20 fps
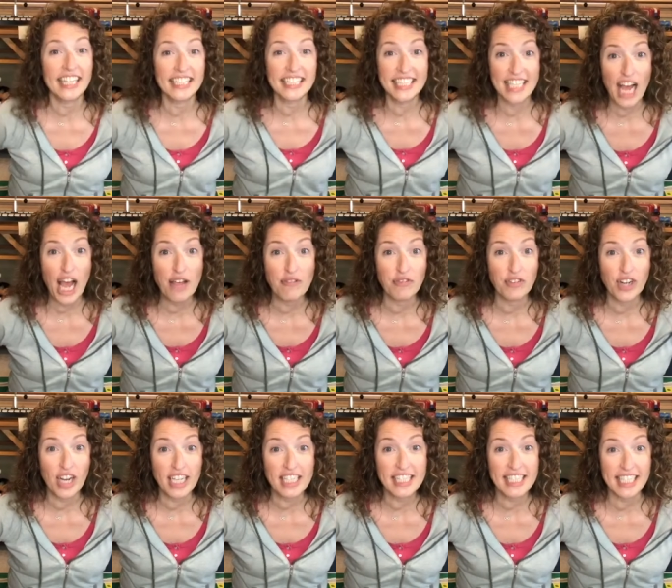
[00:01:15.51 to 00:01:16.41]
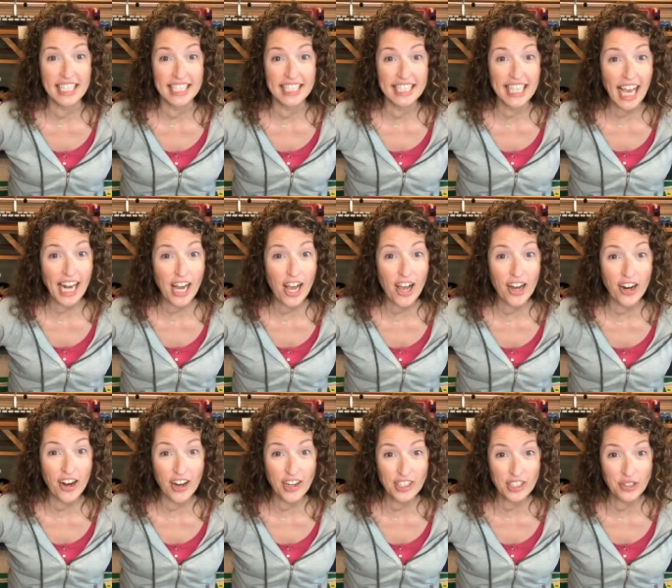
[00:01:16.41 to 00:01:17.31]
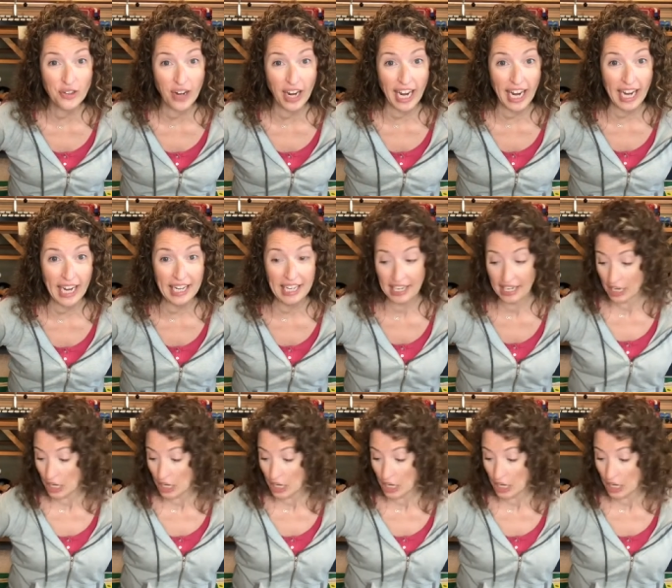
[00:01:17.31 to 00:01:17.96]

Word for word: It's time for us to get on our train.